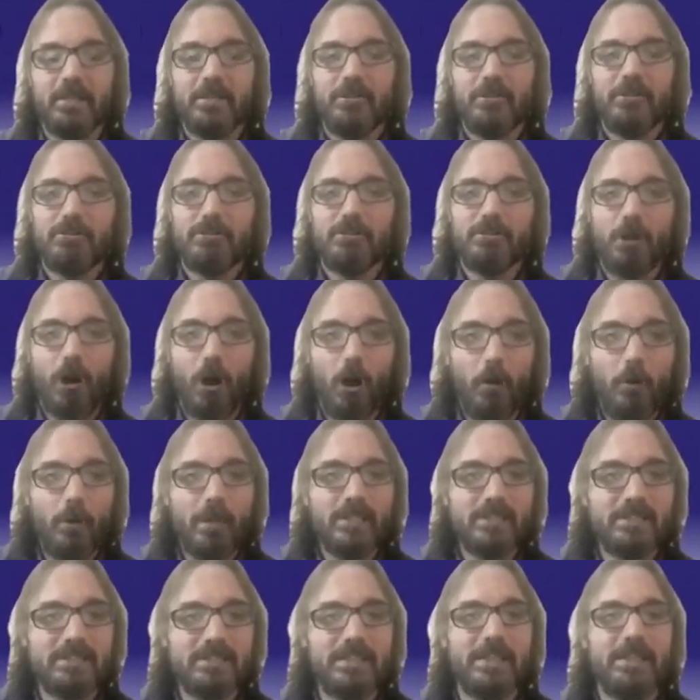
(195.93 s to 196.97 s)
You should
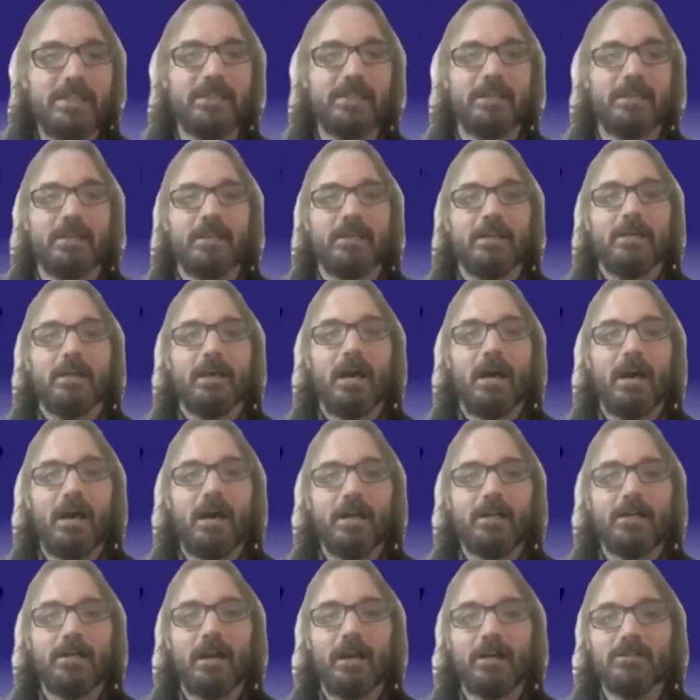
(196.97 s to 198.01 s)
always seek
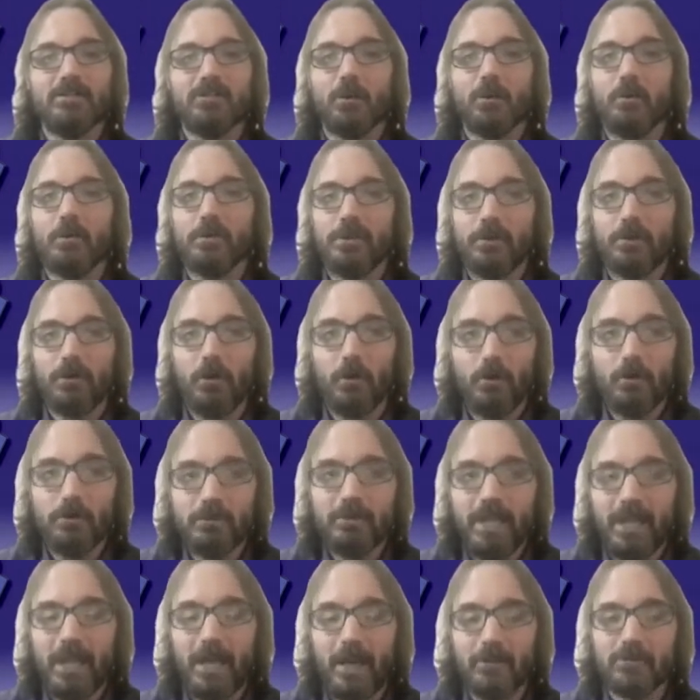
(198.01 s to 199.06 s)
consult with your
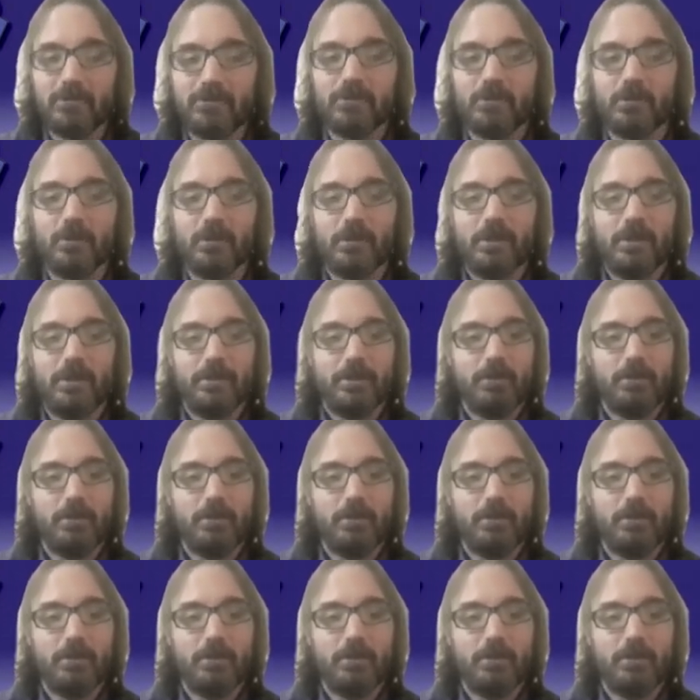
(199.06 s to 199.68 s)
own counsel,